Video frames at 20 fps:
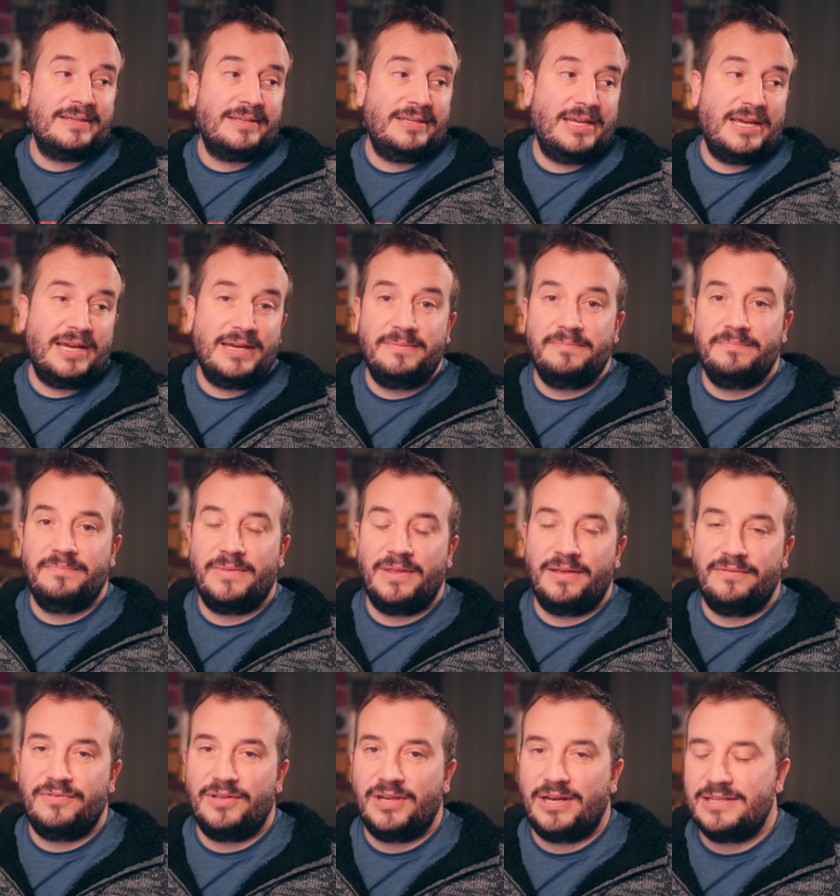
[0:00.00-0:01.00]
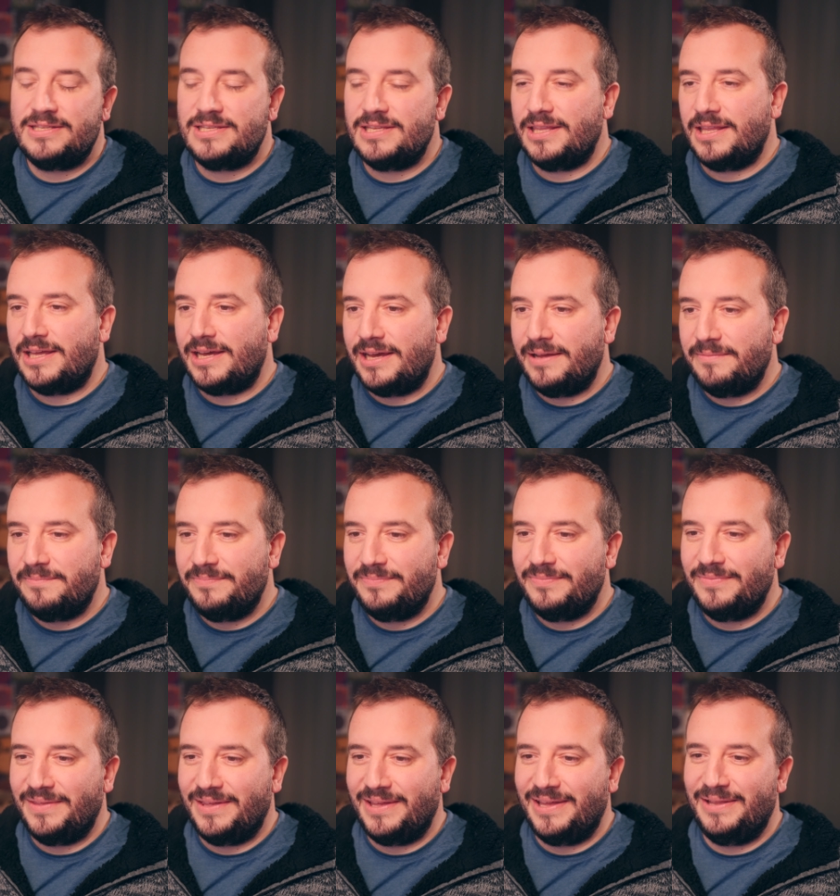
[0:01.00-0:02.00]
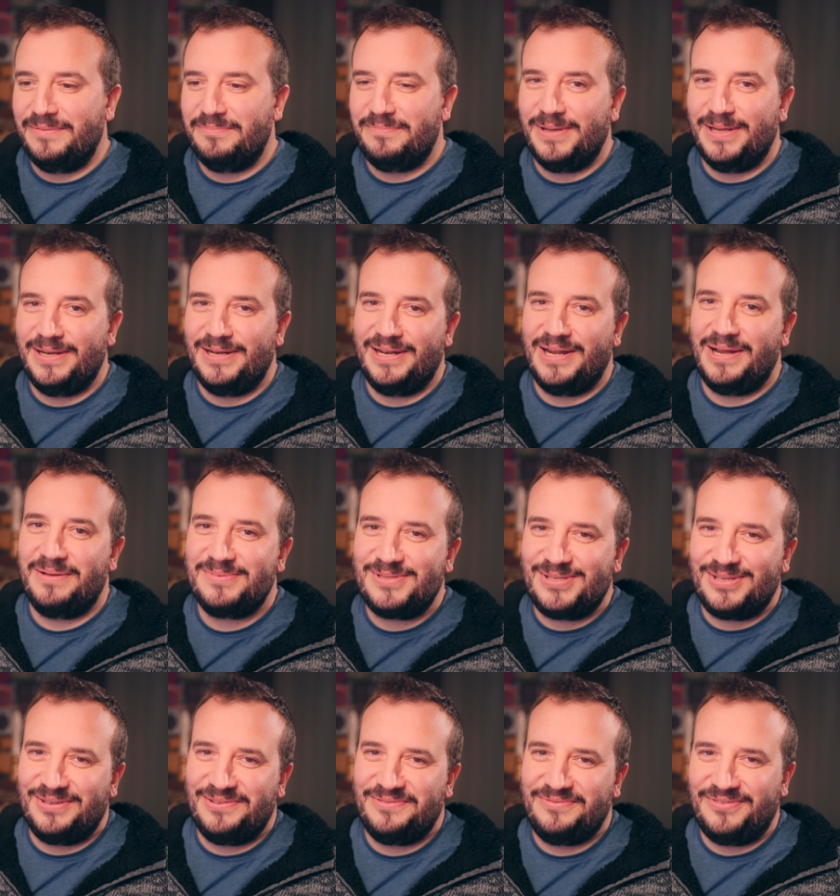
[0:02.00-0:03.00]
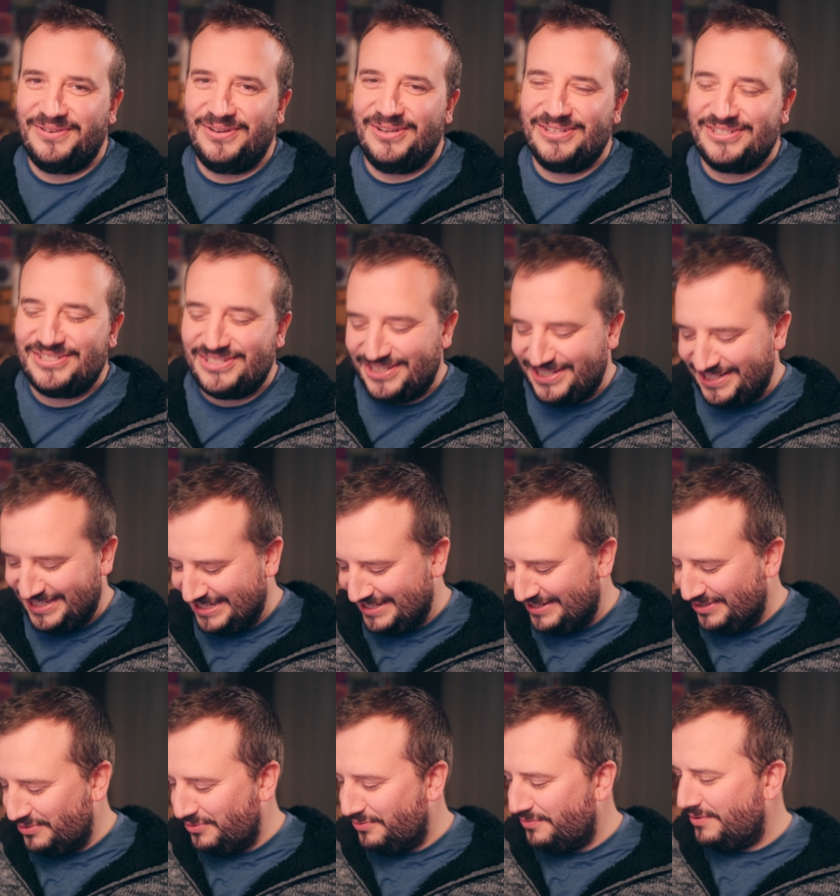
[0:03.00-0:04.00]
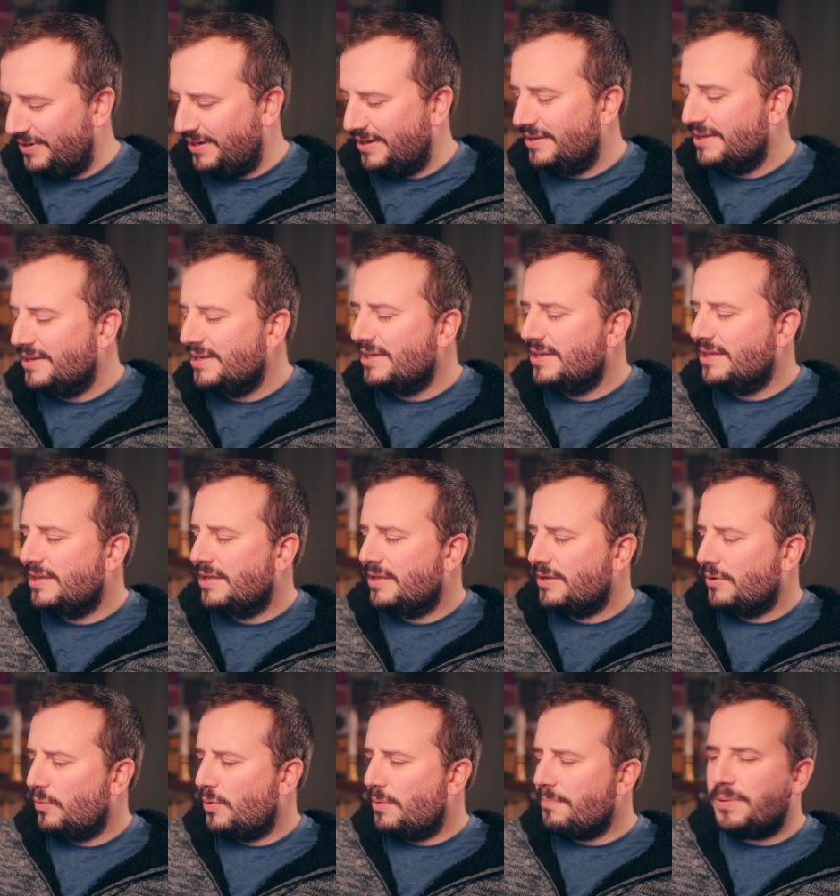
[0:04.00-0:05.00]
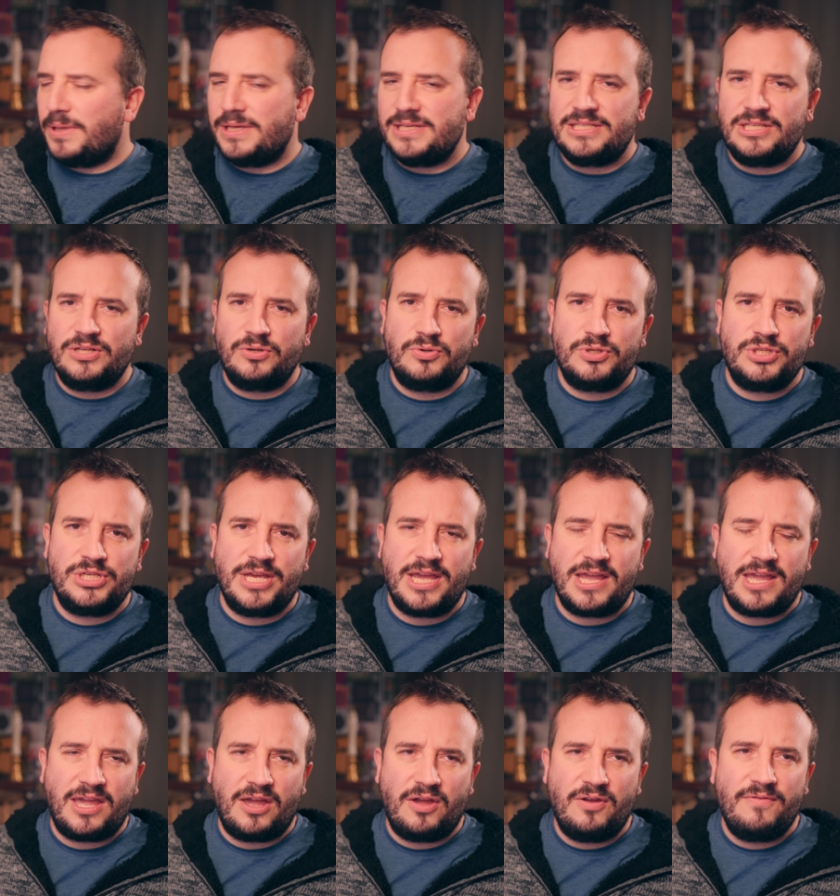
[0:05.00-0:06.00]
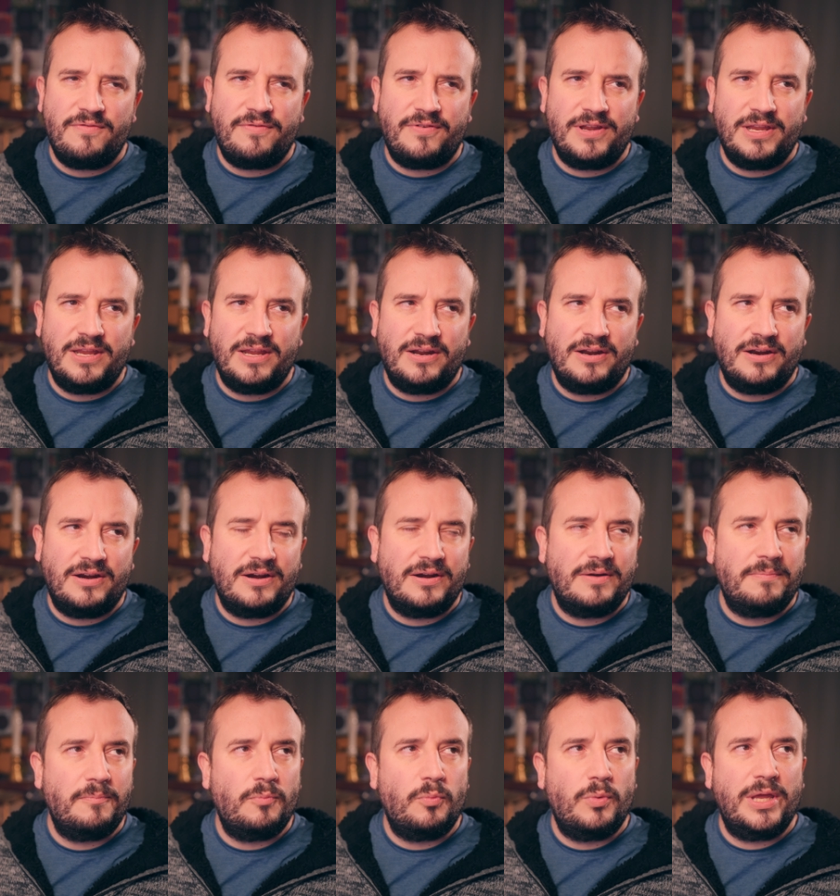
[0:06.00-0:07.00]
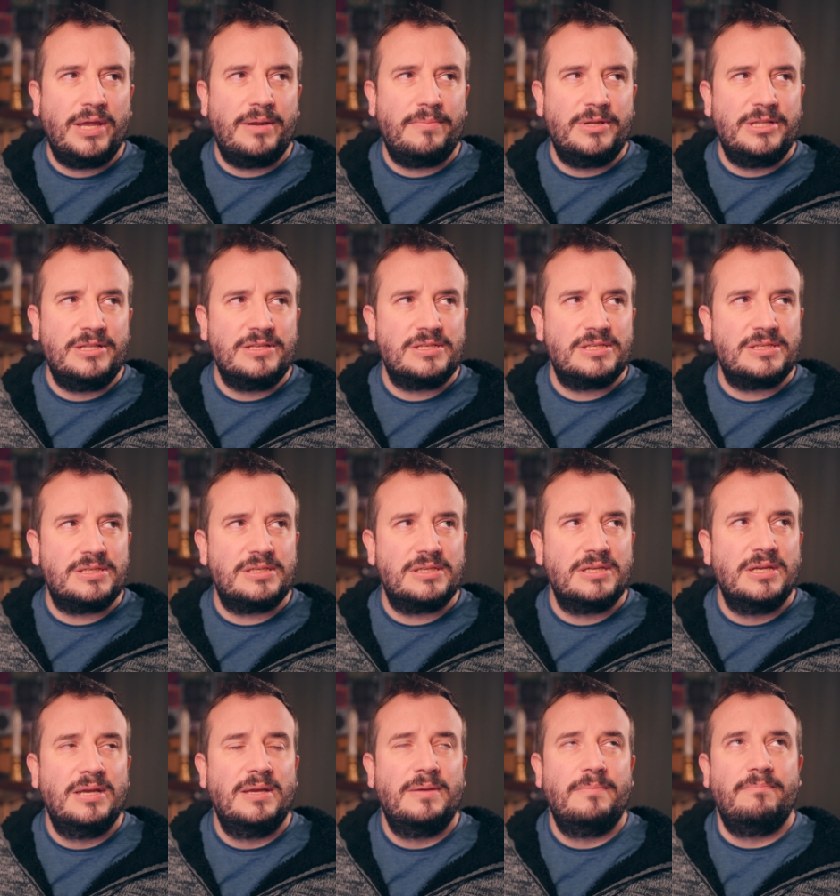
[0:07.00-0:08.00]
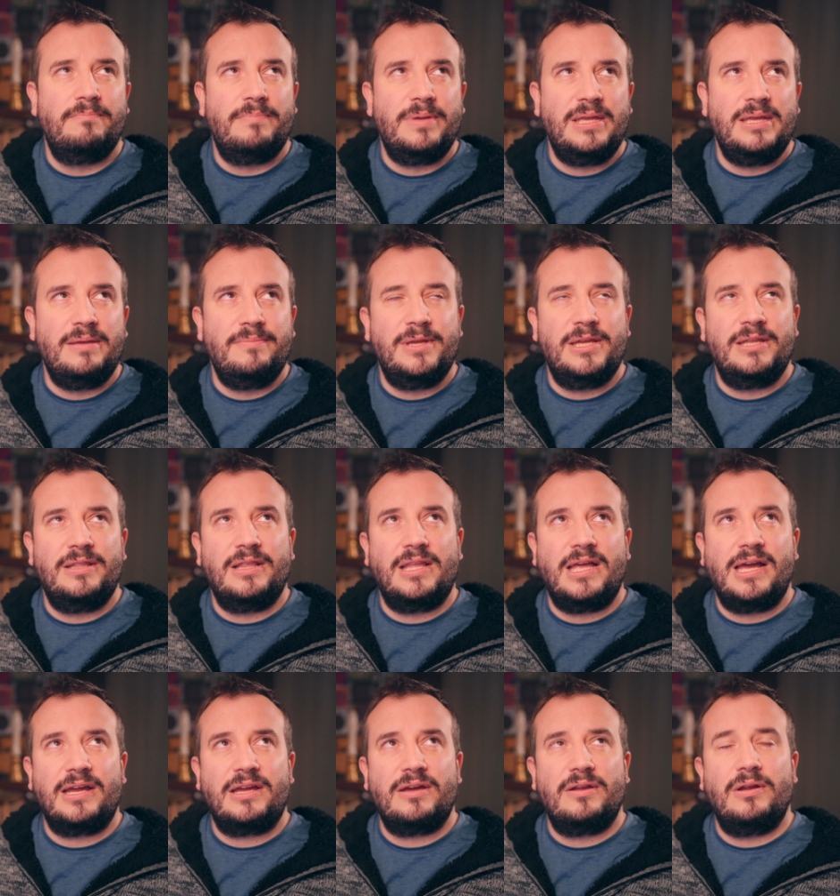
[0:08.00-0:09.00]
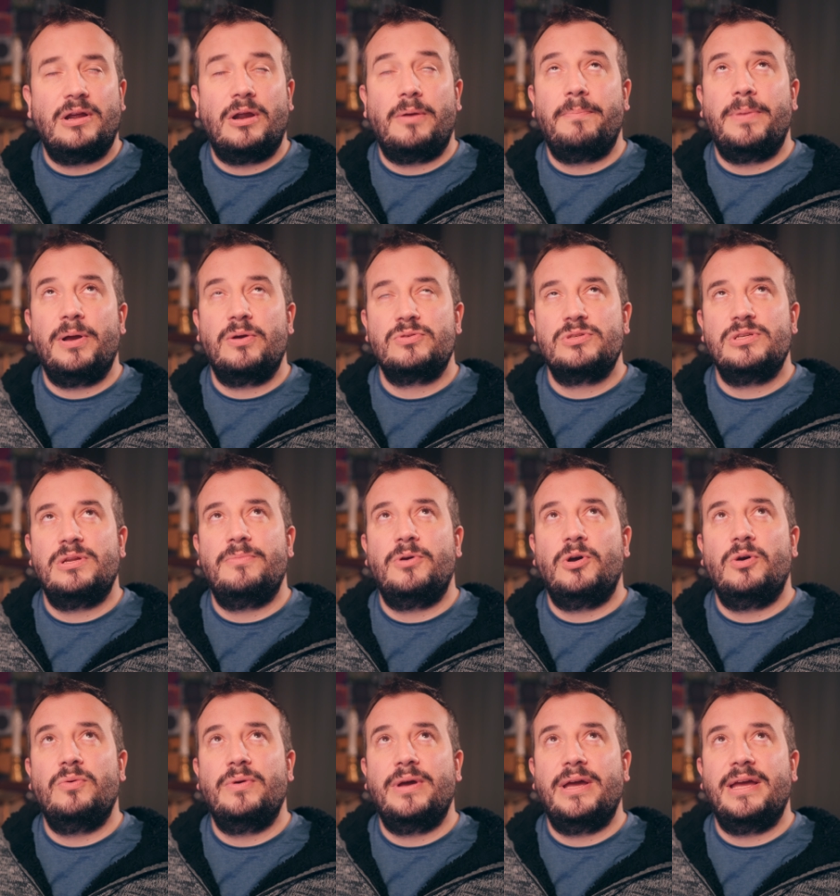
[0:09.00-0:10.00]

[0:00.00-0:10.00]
yeah, if you're into that and paying an absolute fortune, then go for it. One place to go check out for your Wehrmann's Bohemian Lager or Pilsner malt